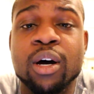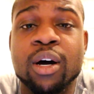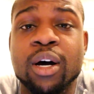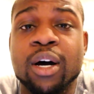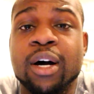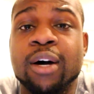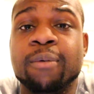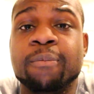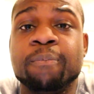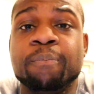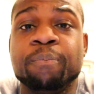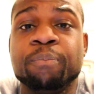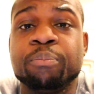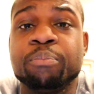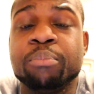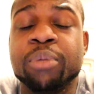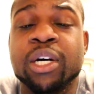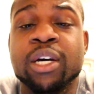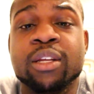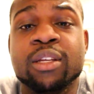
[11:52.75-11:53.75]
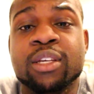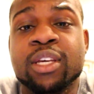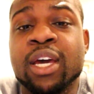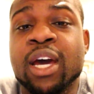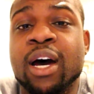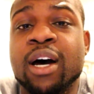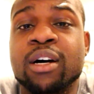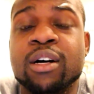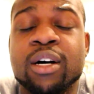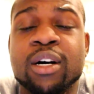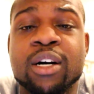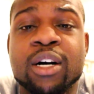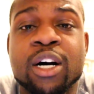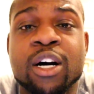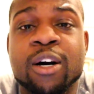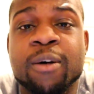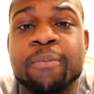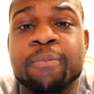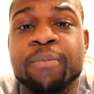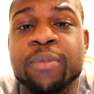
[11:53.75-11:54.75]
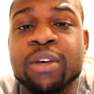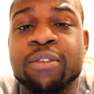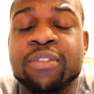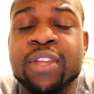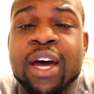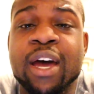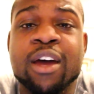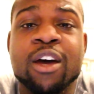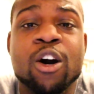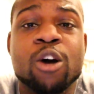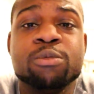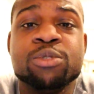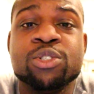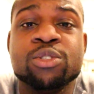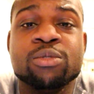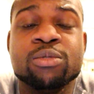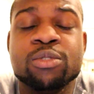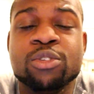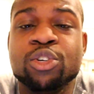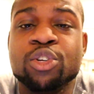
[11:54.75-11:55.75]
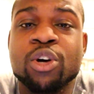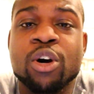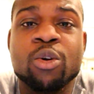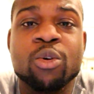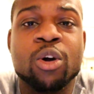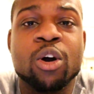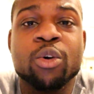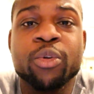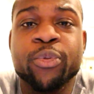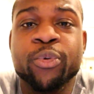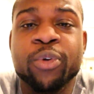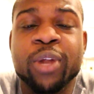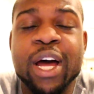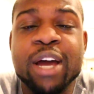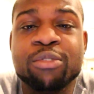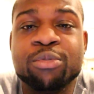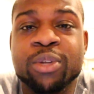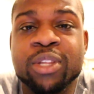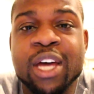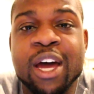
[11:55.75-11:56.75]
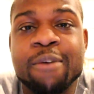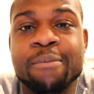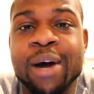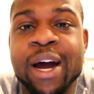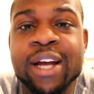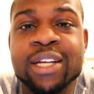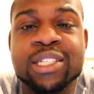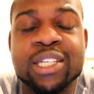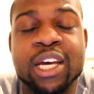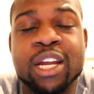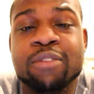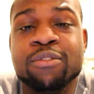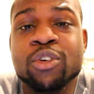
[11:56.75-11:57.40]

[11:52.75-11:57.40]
Um, but yeah, um, if that helps you, you know, go through life with that mindset.